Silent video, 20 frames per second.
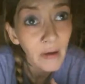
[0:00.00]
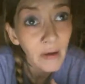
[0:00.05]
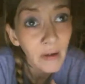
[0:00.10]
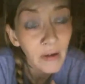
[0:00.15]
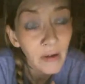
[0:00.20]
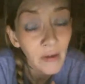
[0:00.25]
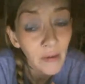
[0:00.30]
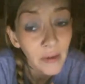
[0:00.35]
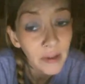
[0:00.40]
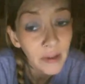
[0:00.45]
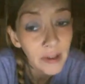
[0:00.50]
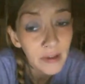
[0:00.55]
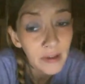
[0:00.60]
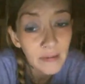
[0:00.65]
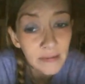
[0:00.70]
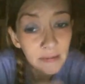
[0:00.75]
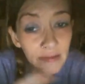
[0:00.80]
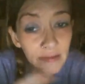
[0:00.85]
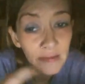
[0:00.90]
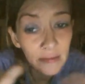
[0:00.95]
know,
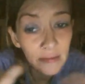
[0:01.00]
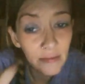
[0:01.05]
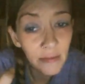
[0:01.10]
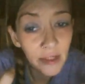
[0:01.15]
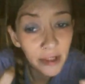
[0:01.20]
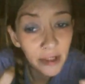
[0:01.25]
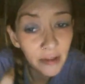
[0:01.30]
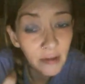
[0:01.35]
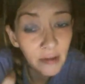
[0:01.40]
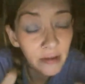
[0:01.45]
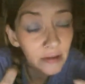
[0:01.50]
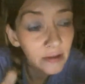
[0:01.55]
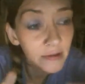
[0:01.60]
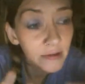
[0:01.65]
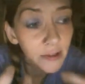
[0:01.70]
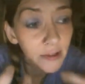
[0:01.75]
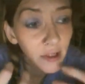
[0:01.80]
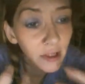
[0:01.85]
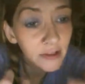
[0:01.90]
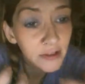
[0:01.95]
we
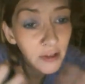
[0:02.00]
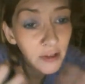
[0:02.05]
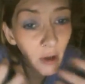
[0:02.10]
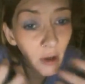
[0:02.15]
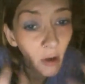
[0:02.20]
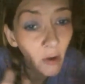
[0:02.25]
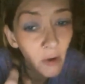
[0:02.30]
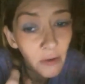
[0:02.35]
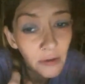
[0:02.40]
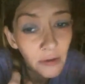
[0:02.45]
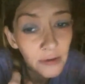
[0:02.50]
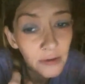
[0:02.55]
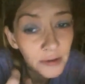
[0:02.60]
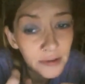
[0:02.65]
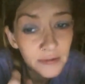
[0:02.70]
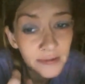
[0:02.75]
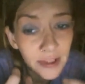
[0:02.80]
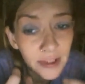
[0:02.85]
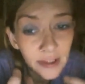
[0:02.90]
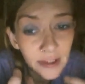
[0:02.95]
are
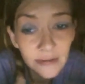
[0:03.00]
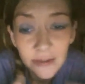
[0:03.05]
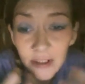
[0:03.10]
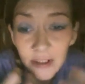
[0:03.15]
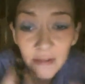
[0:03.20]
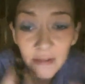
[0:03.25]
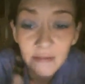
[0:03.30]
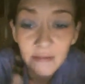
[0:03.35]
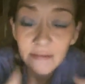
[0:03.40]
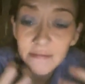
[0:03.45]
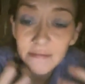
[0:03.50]
souls, infinite